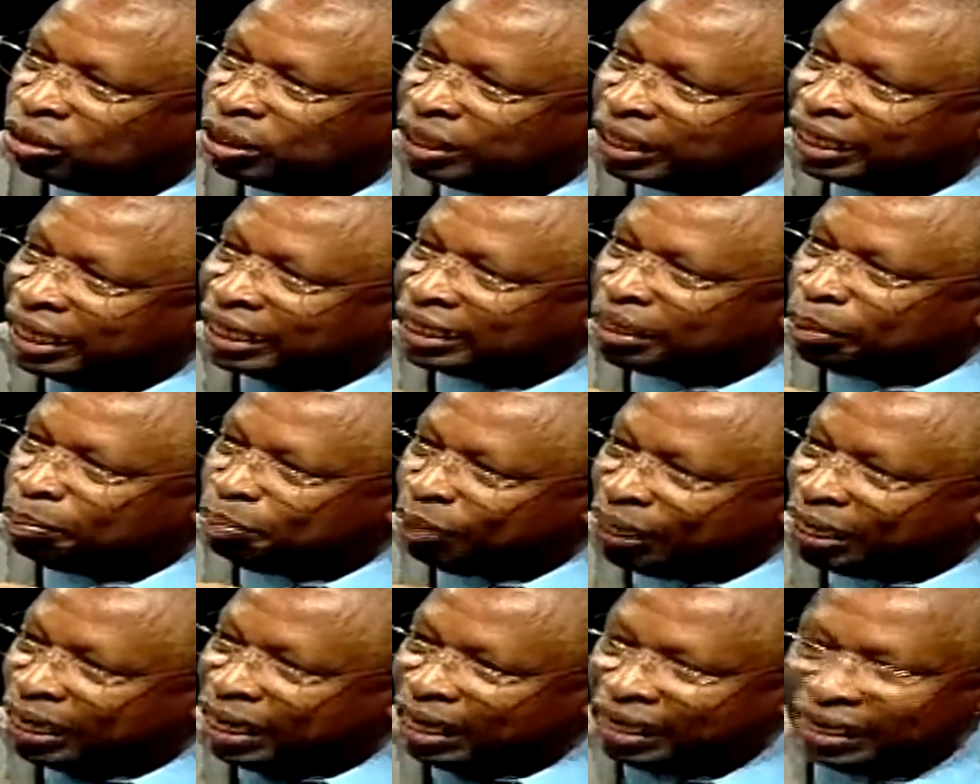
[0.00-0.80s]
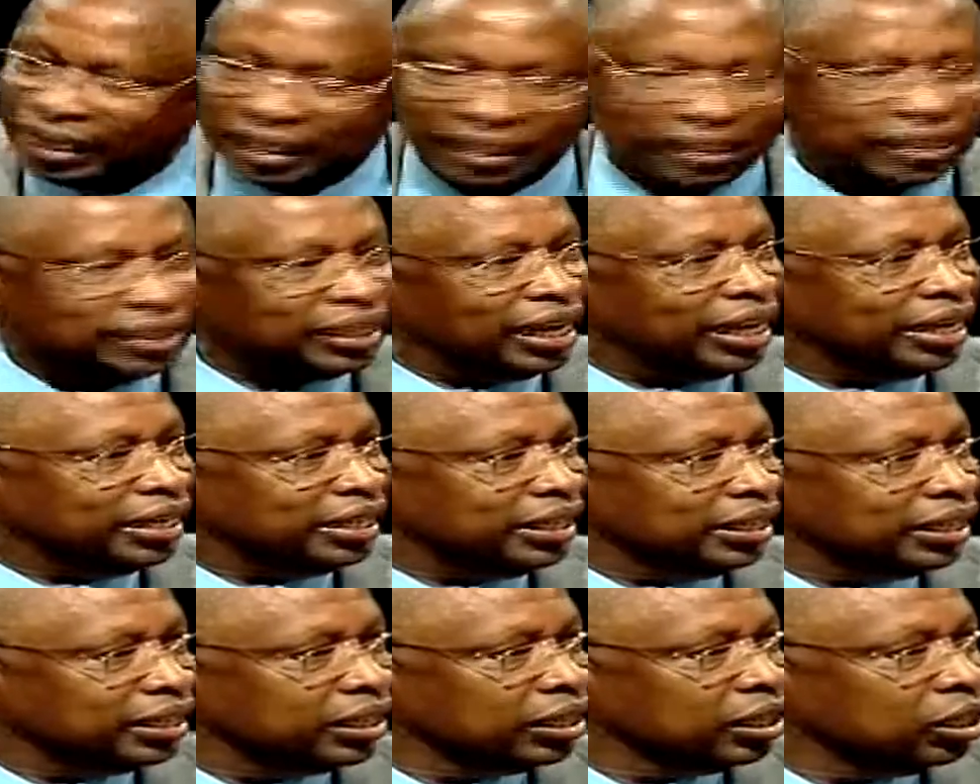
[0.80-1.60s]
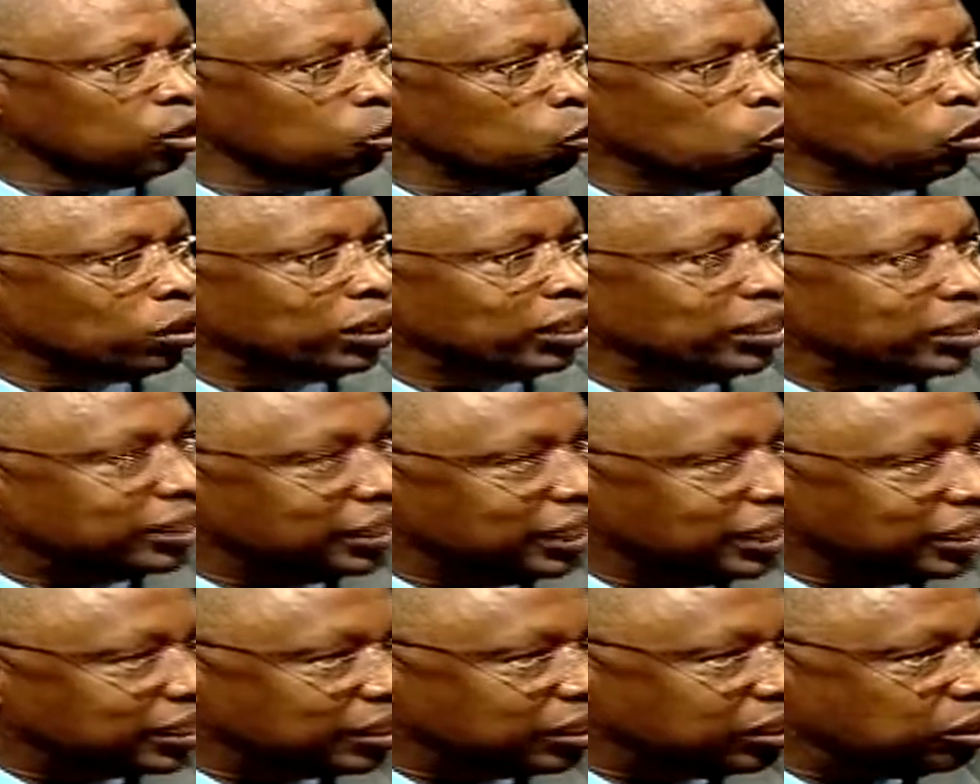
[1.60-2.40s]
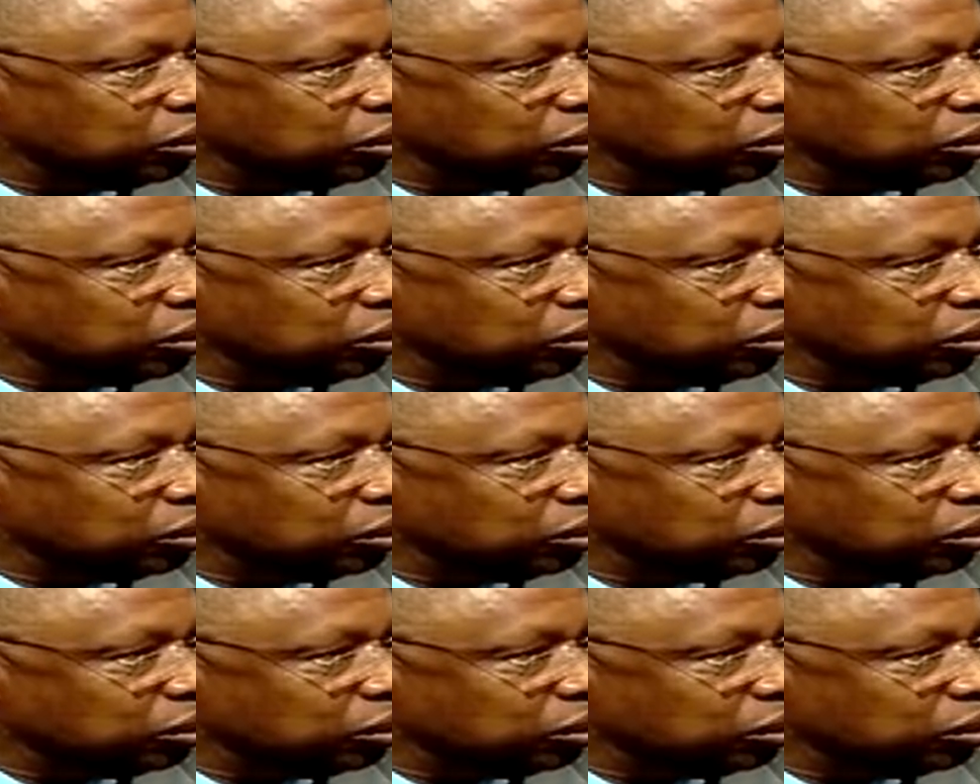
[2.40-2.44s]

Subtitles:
get a better understanding what it takes